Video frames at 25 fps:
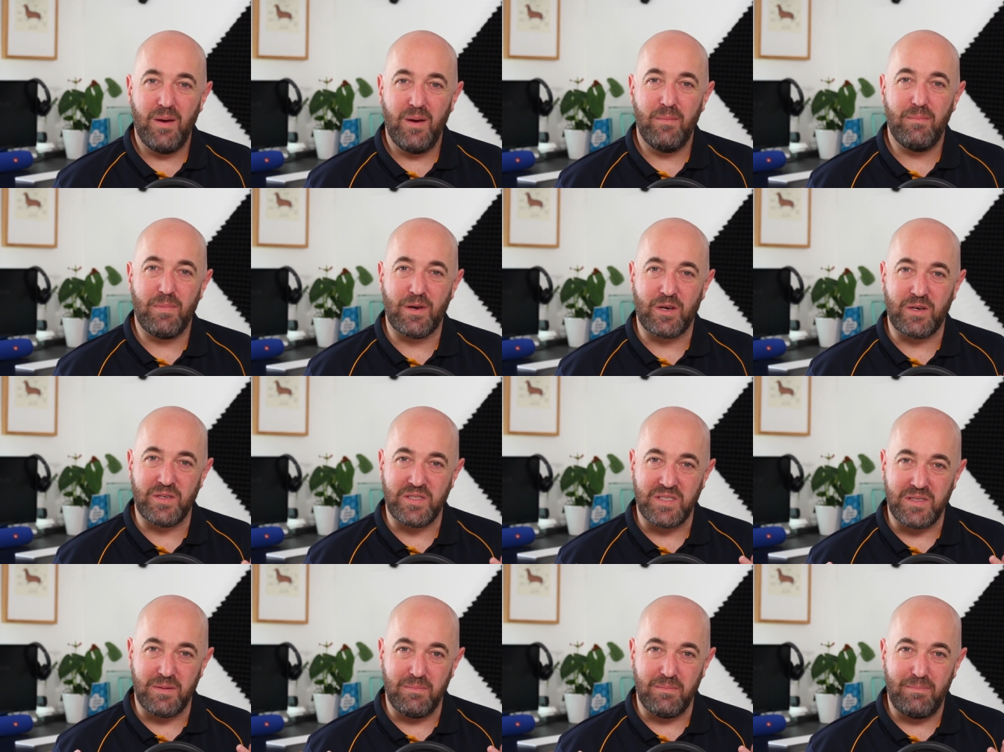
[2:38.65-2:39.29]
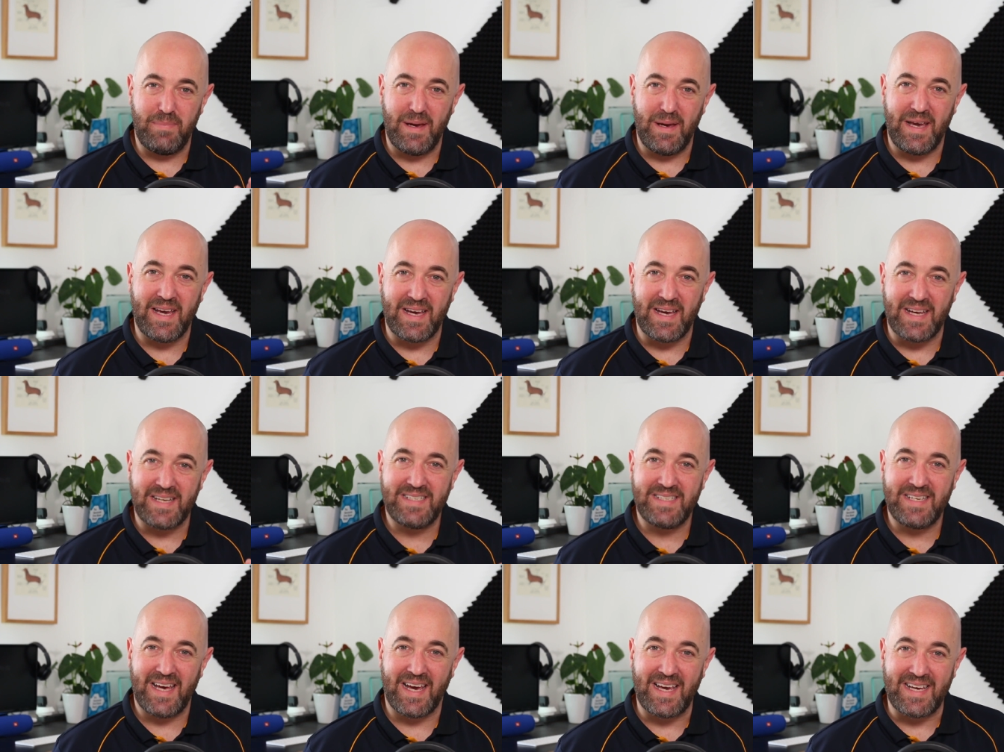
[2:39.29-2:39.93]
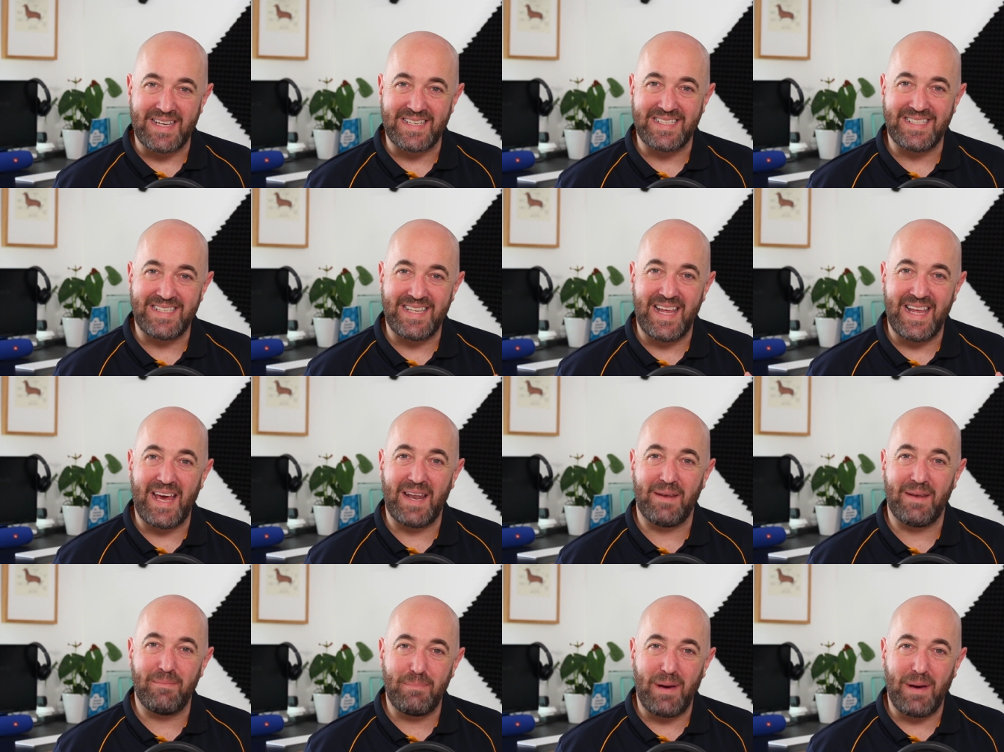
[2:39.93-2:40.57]
because the bank takes
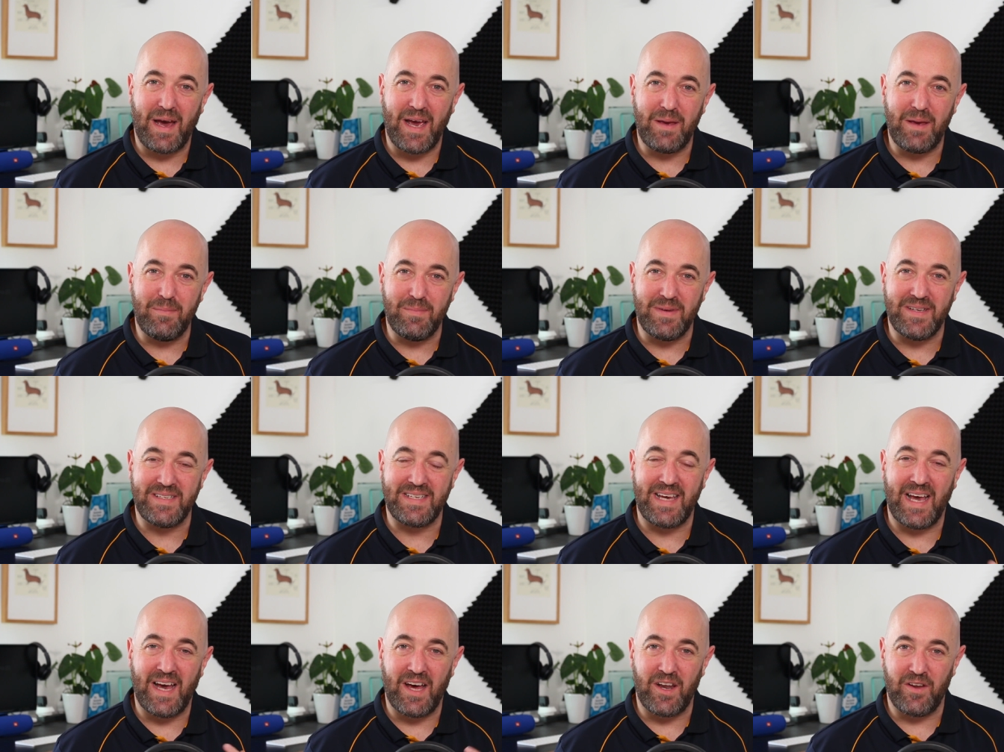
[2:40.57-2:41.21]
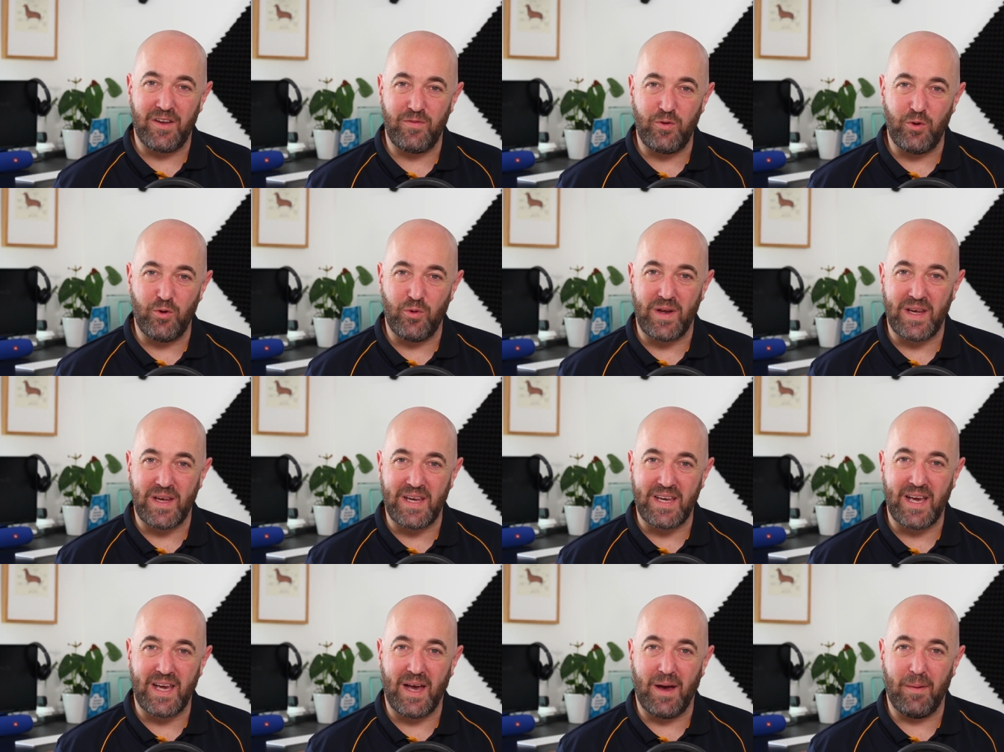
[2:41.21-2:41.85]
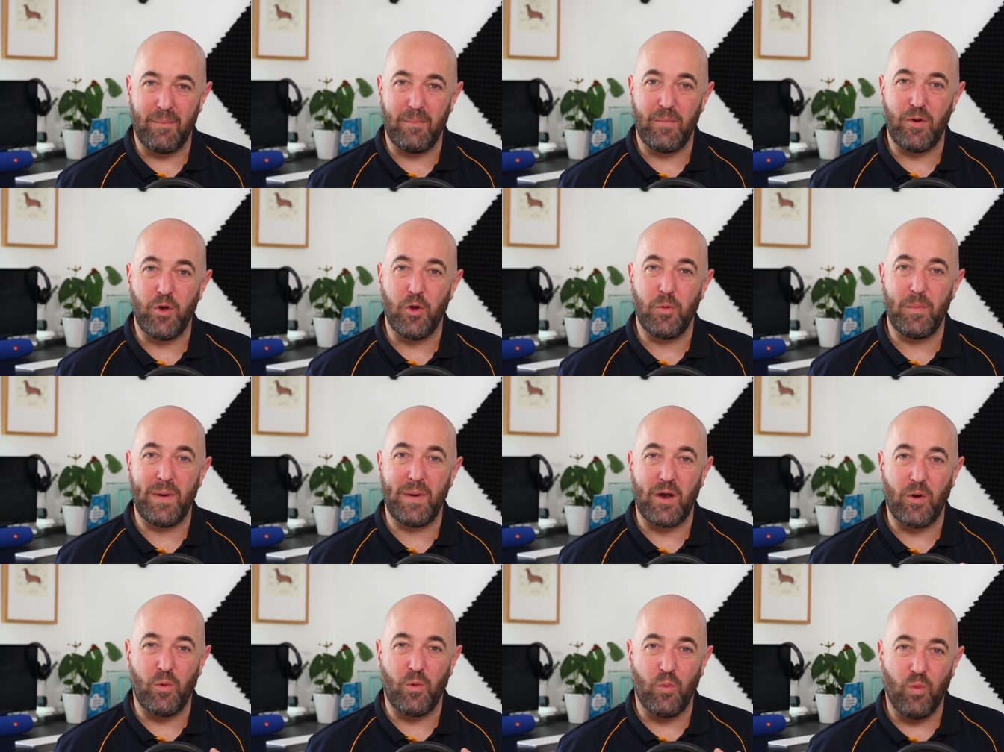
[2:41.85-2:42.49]
that payment out of your income no
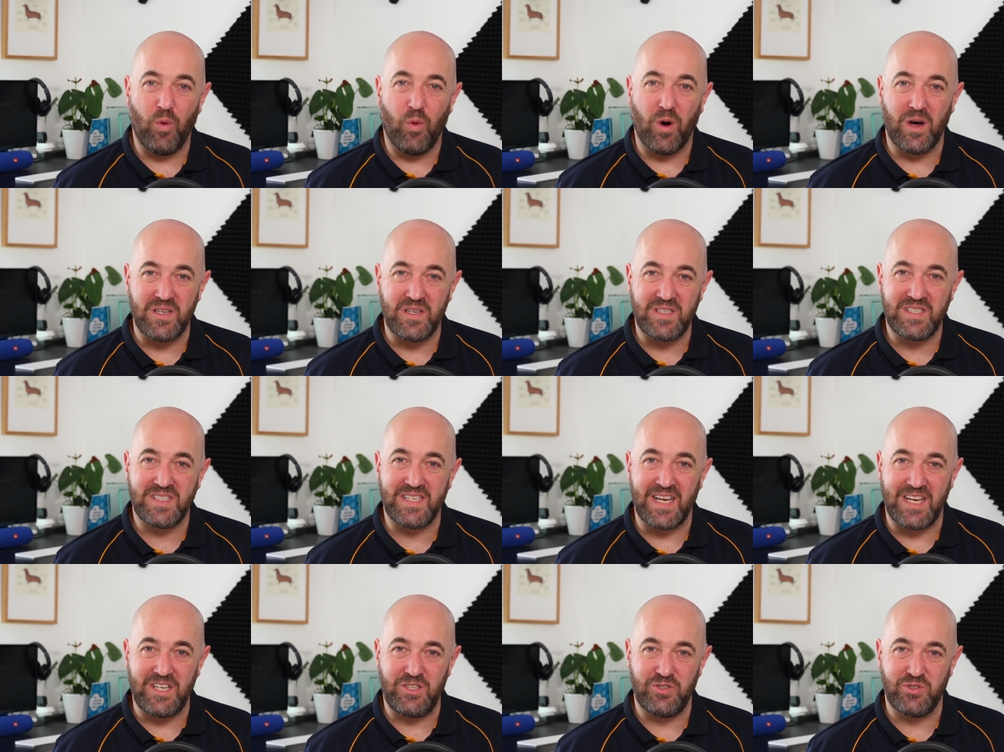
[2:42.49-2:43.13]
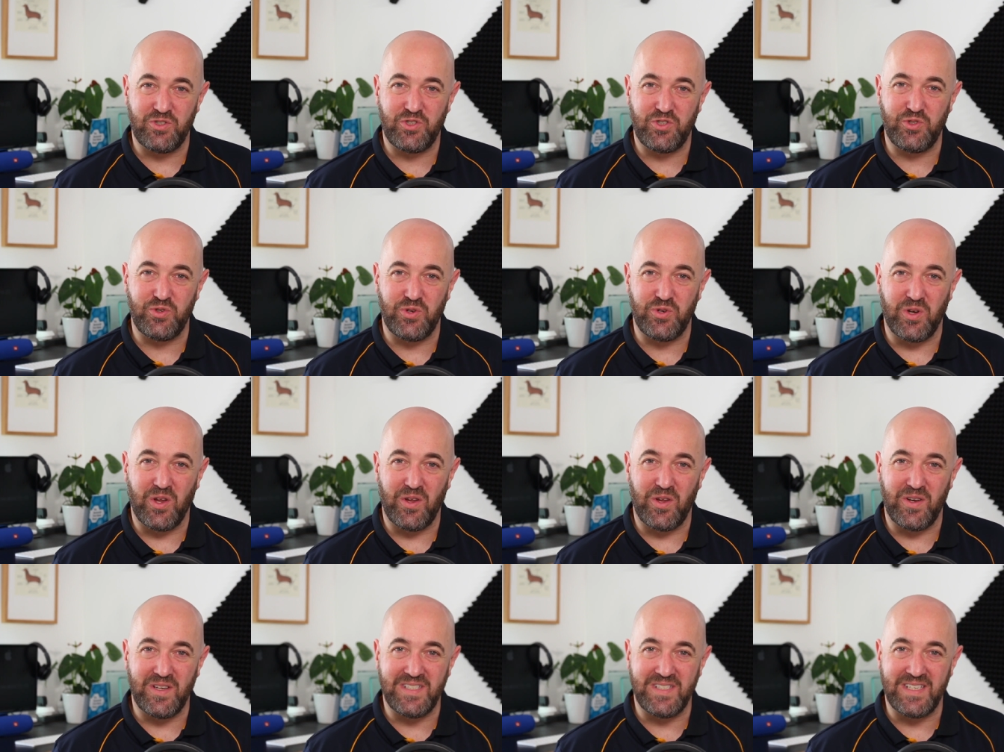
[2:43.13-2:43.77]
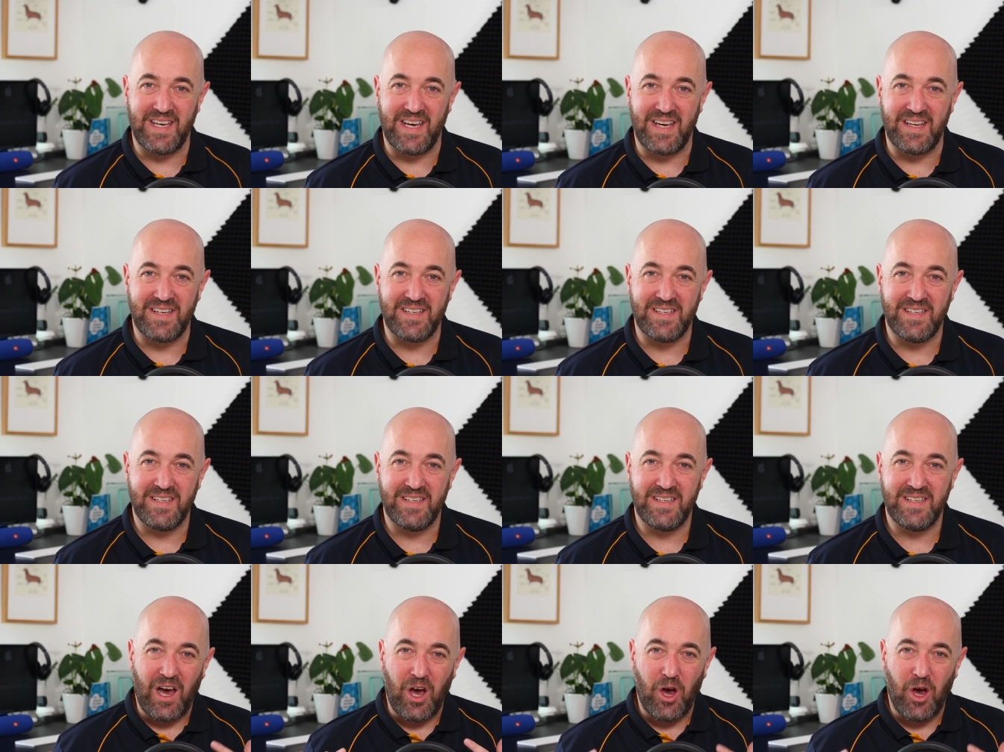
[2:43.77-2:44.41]
matter what stage your student loan is at.
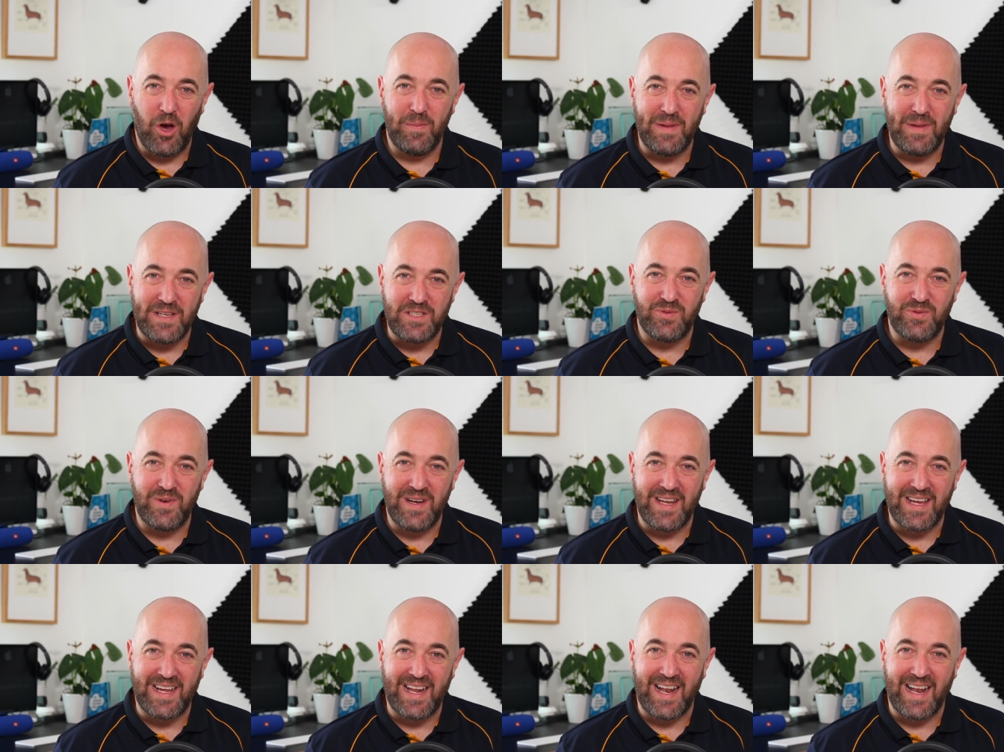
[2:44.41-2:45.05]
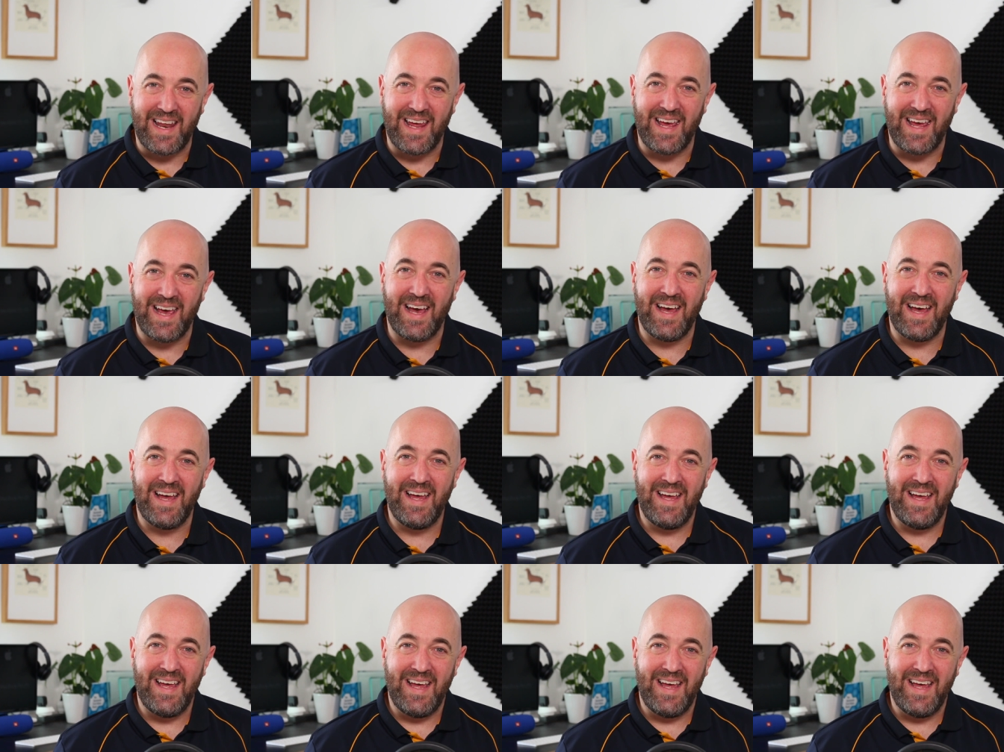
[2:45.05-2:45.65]
I hope that's really clear.